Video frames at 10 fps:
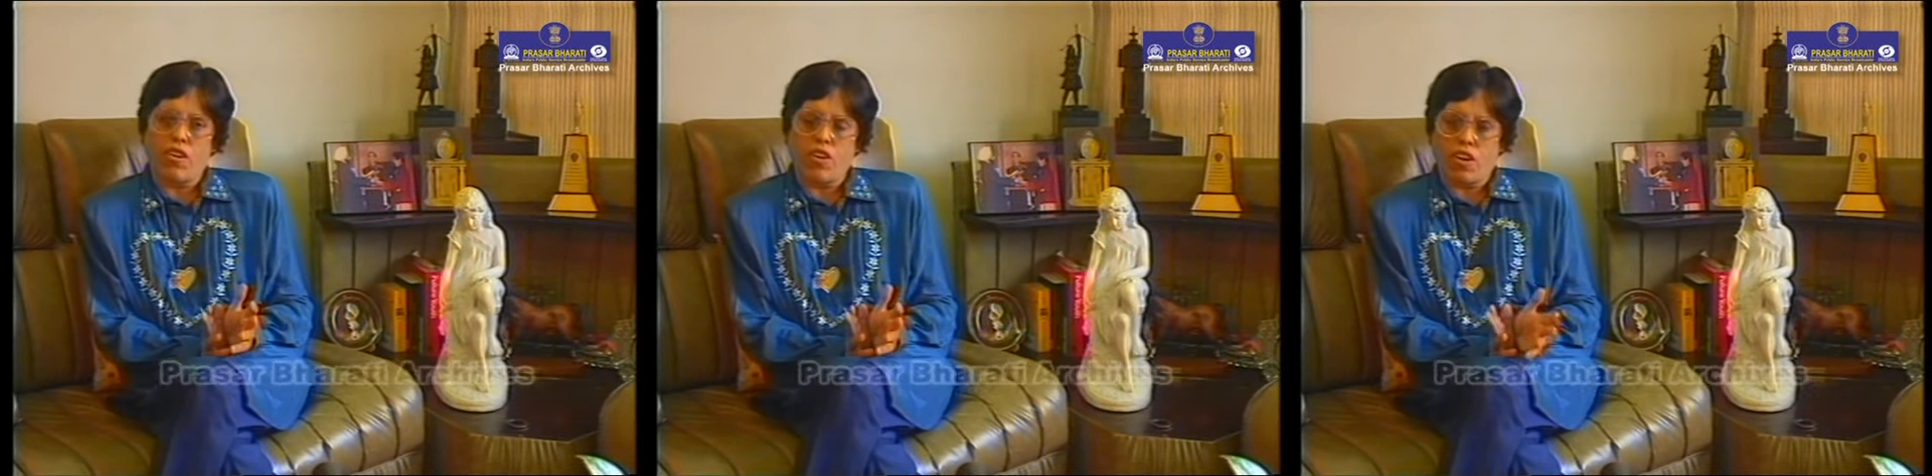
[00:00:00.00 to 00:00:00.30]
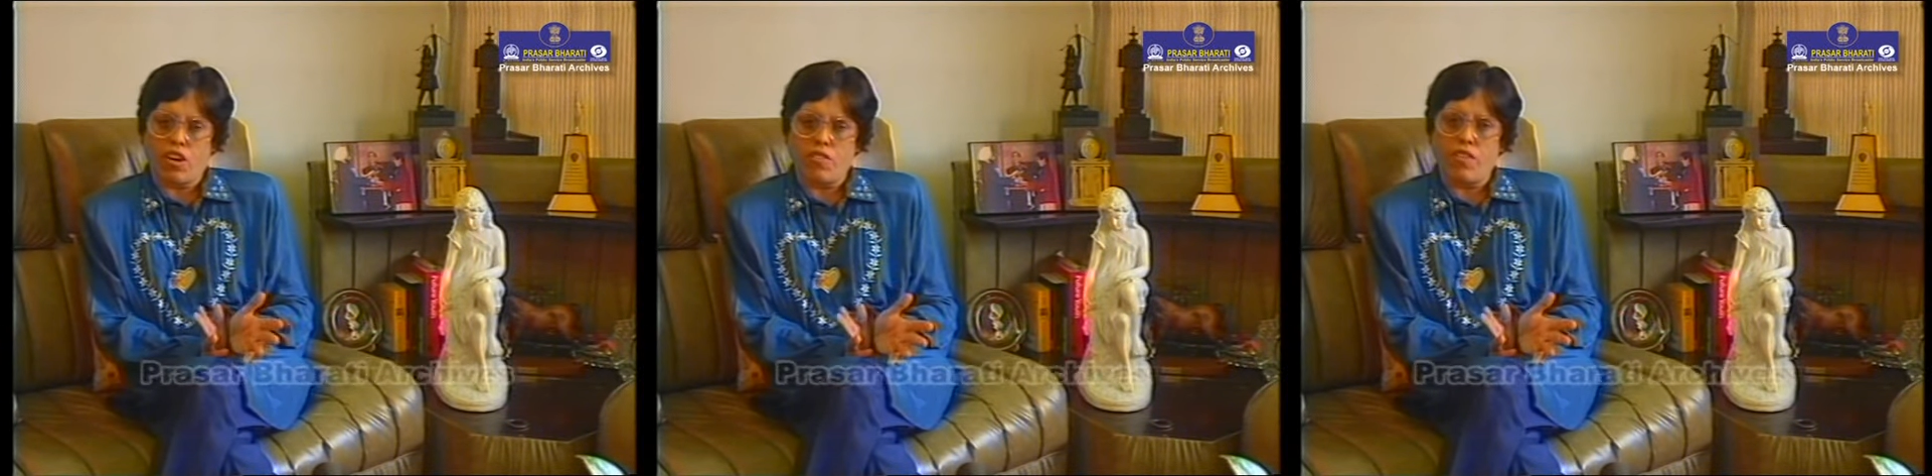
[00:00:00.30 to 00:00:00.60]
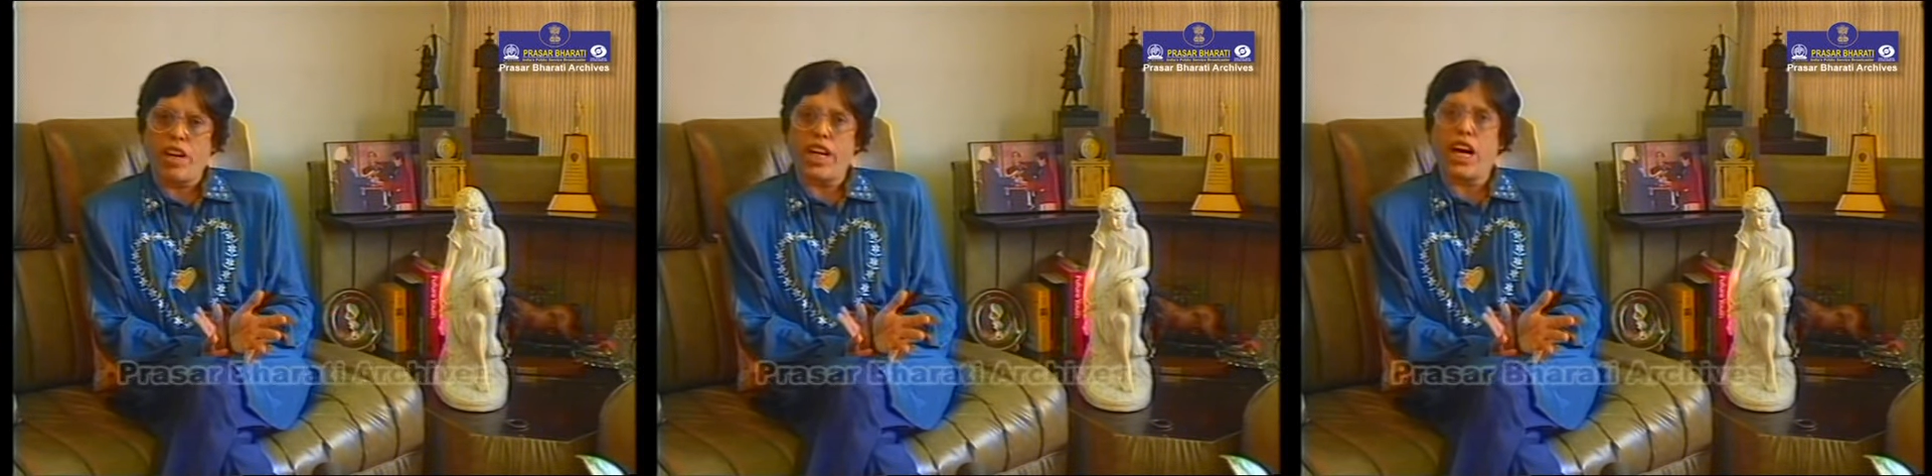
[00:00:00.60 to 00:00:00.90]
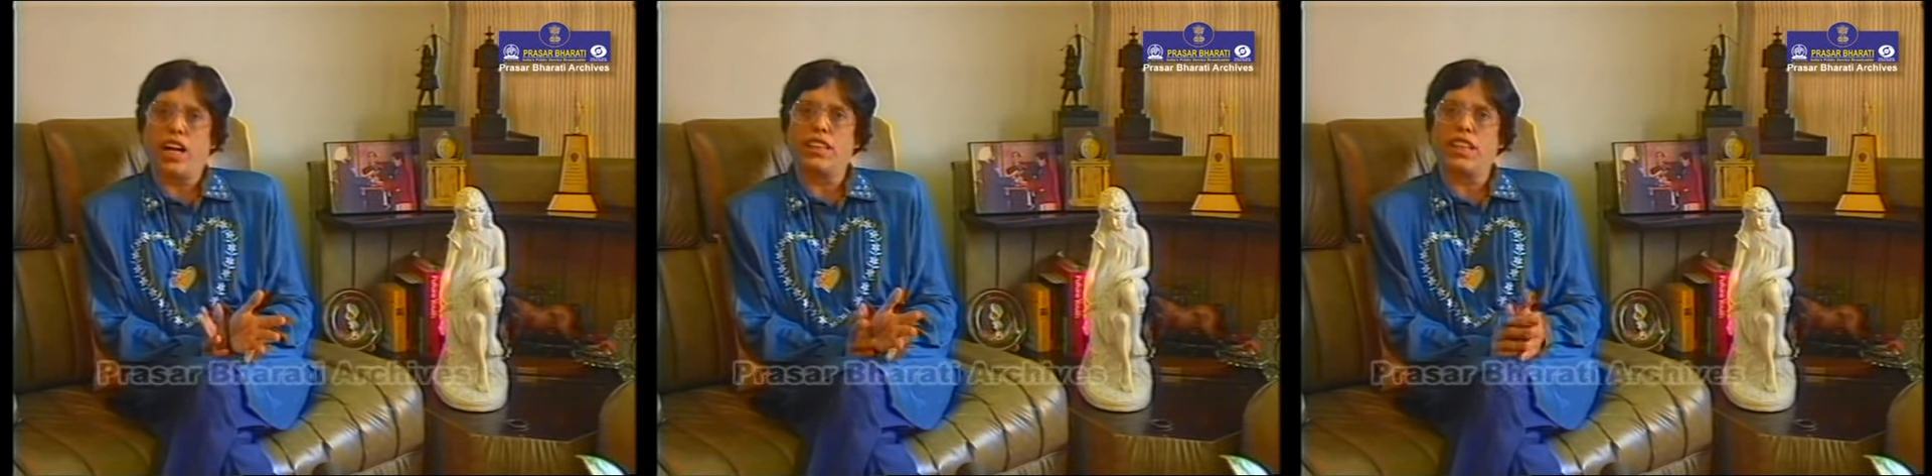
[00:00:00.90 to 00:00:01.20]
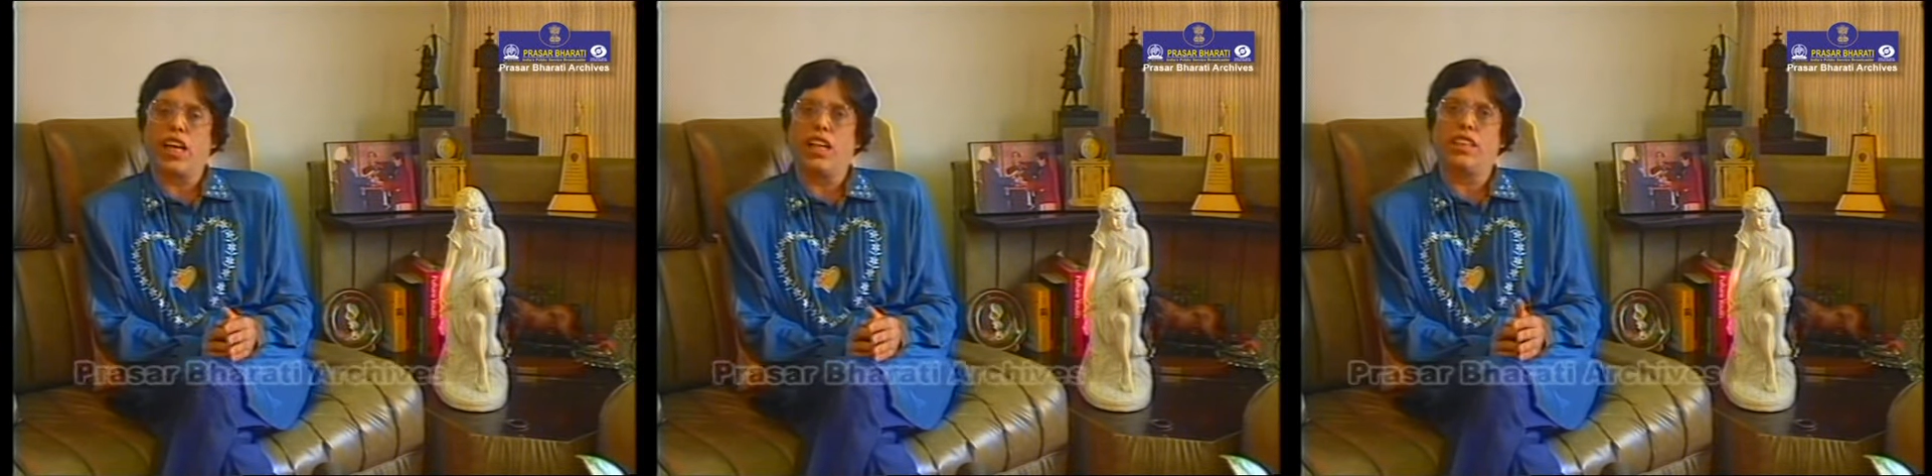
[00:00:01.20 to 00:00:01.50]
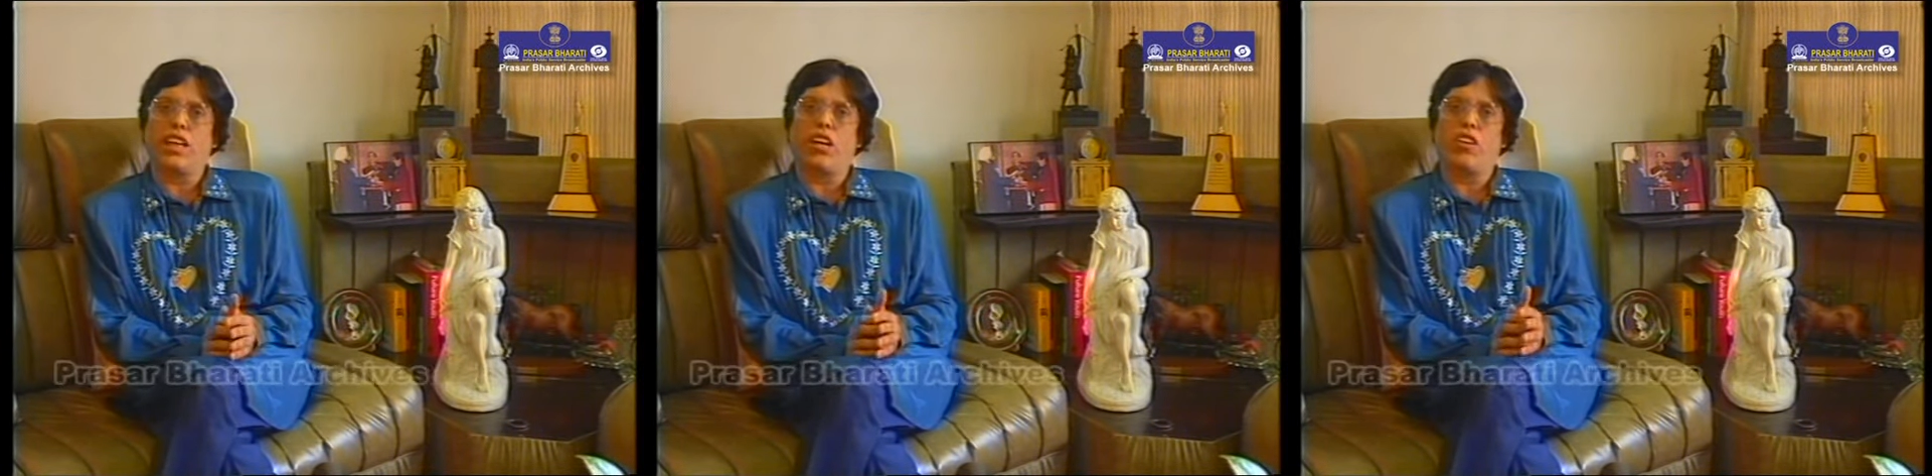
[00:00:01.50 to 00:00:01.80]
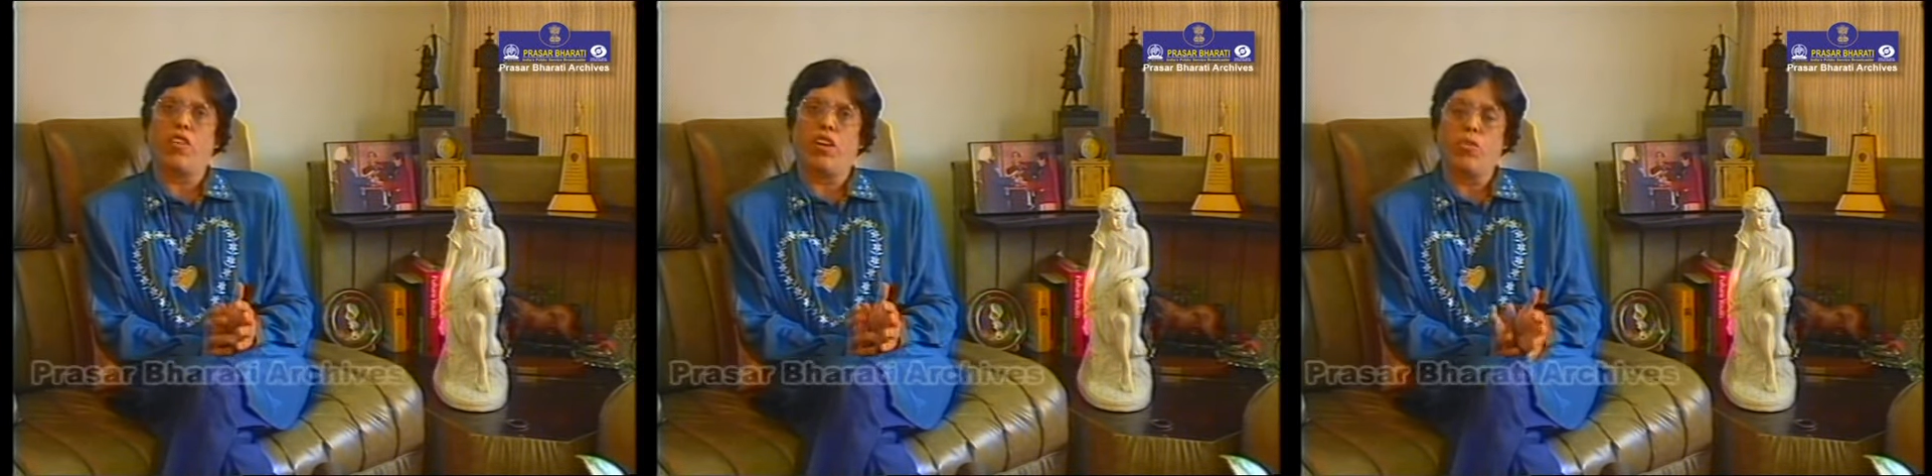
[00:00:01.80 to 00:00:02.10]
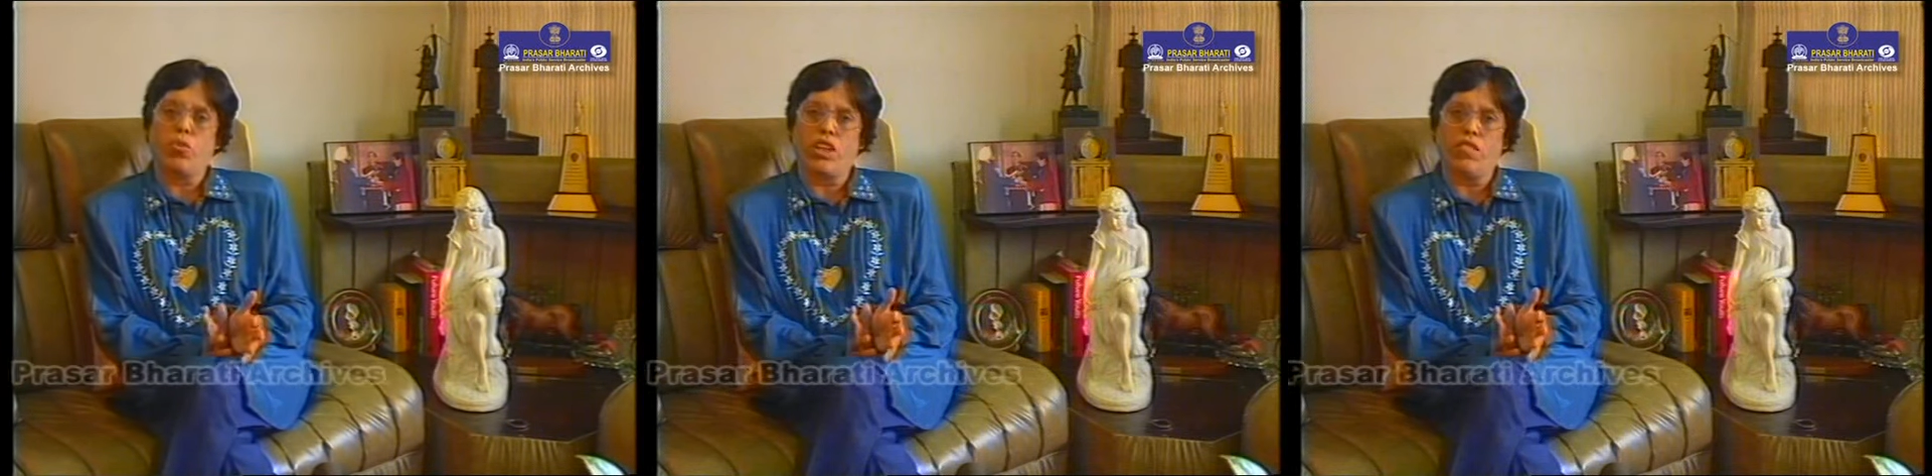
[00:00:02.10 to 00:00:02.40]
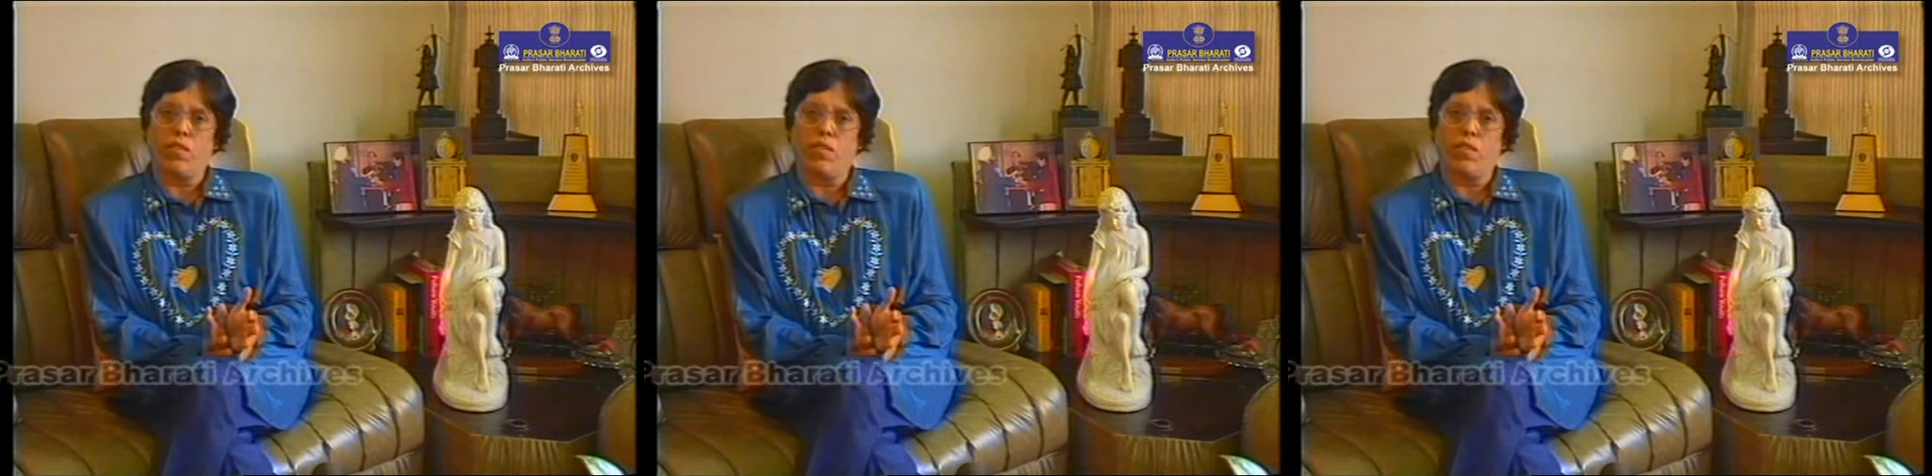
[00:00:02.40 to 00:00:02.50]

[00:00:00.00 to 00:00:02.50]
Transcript: on a very large scale started recruiting